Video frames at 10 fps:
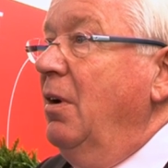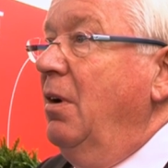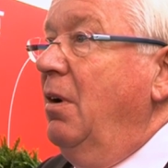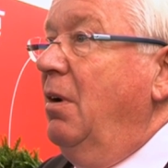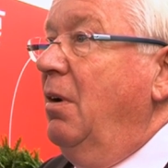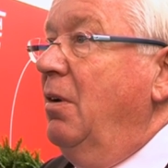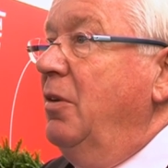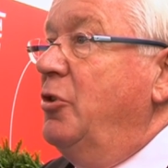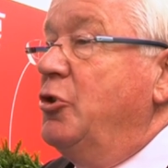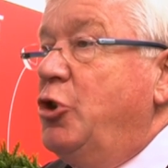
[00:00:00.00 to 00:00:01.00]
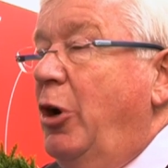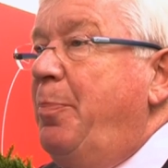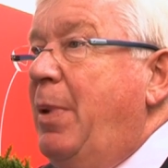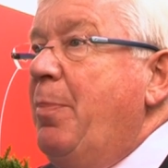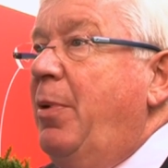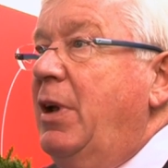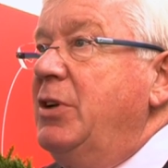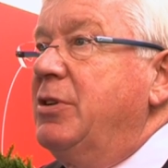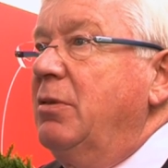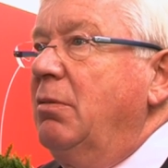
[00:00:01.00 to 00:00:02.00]
The joint
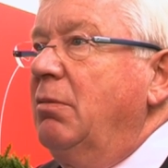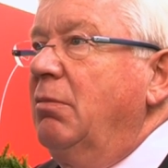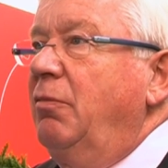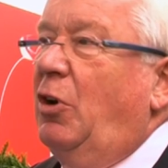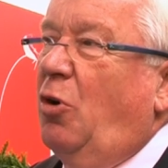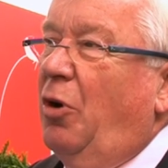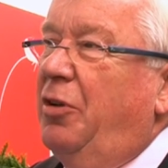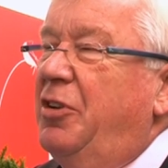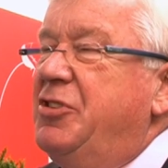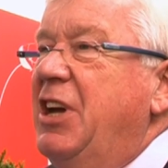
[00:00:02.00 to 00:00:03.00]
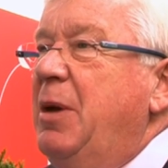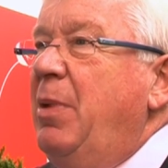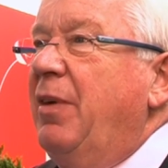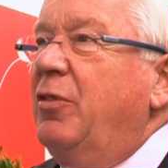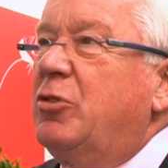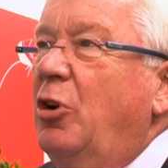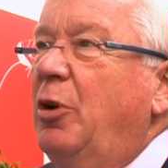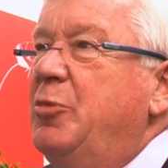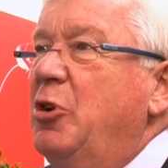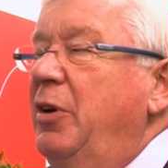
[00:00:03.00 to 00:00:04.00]
preparation, we call it the J-bevel
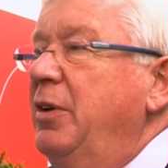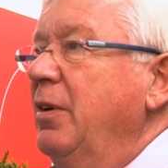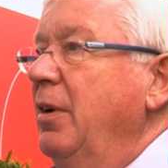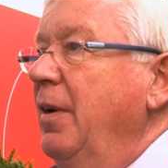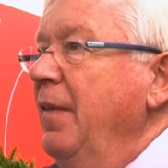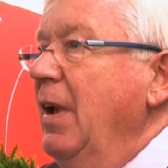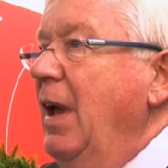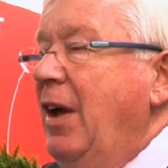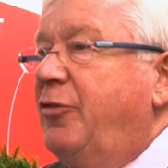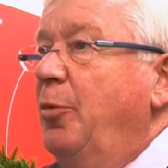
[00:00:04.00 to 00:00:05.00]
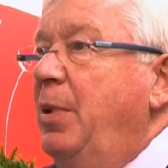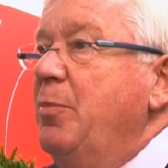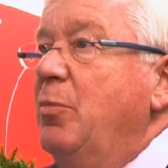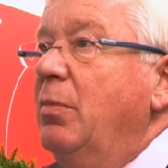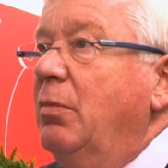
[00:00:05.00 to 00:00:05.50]
tulip joint, have to be